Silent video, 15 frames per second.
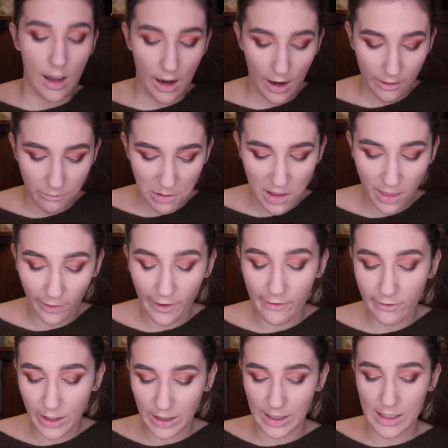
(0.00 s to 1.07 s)
I've been
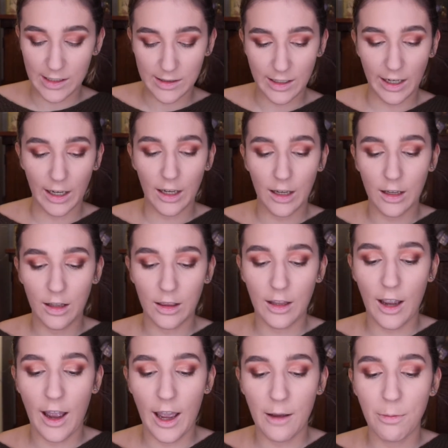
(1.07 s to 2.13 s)
loving this. Like,
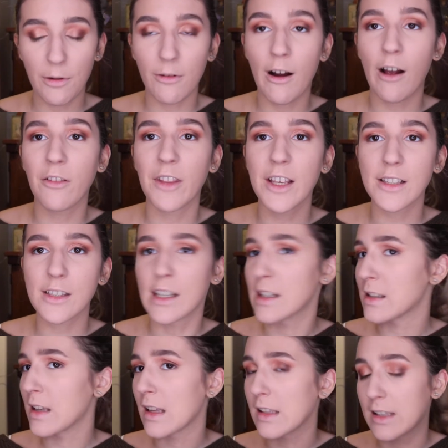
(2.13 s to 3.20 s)
the hype around this is